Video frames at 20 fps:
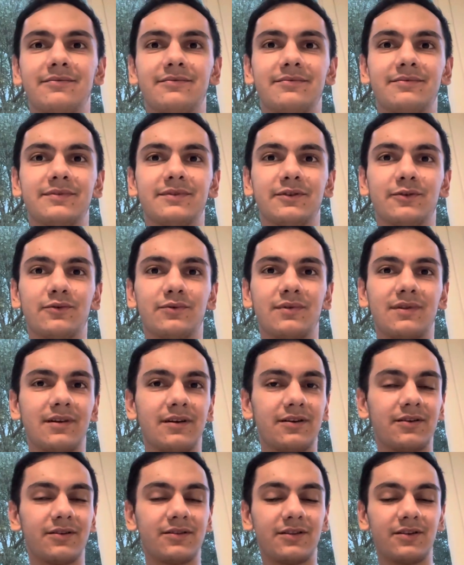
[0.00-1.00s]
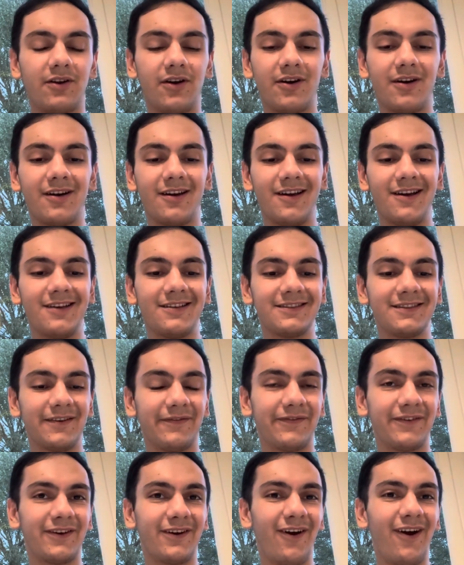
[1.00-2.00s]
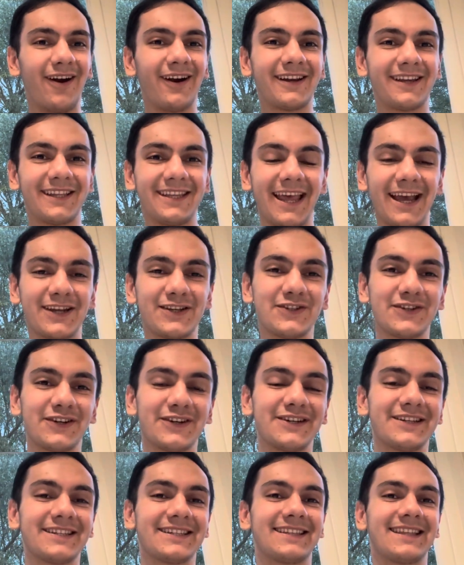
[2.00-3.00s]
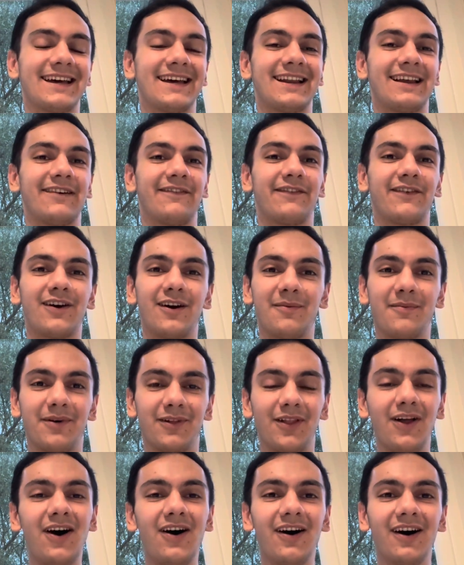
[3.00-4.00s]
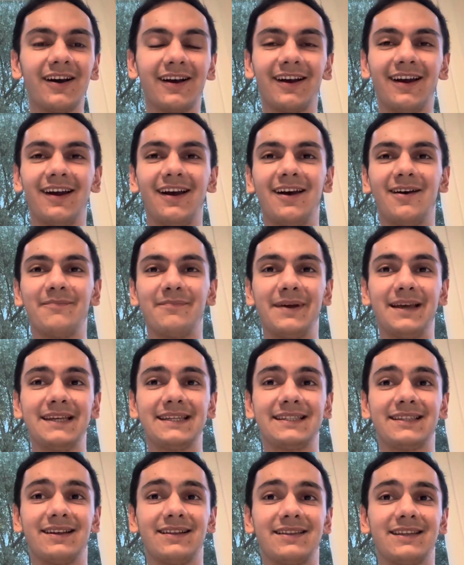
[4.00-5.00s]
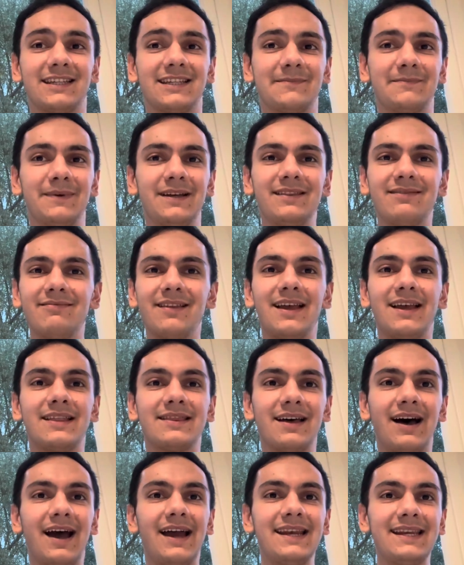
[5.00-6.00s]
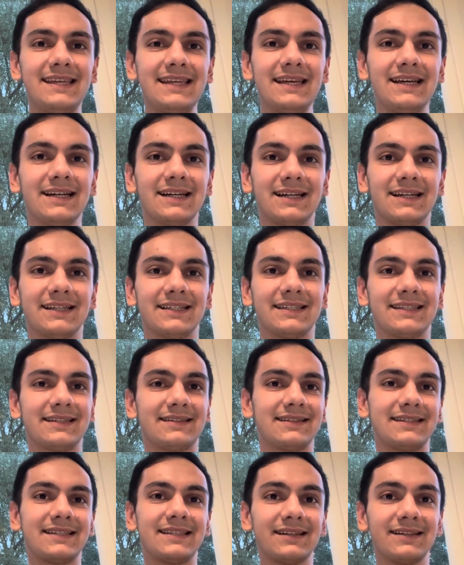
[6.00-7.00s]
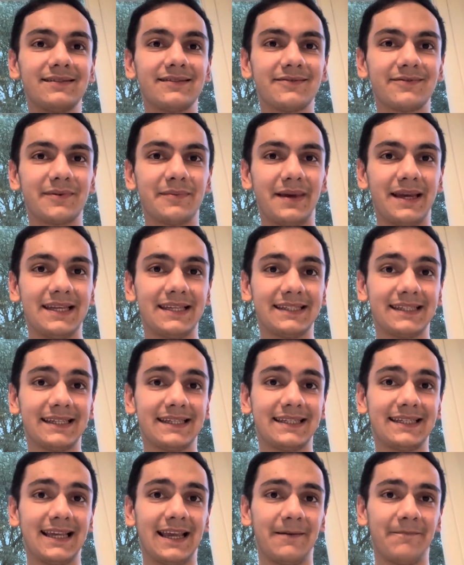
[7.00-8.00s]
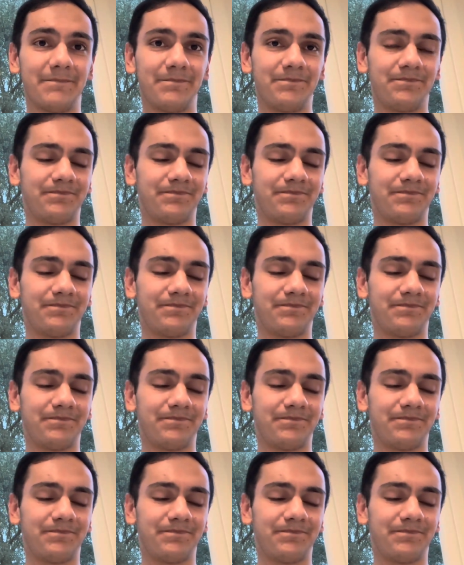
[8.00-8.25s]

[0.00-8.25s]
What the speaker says: So there are different architectures that have come along based on this, but the idea still remains the same.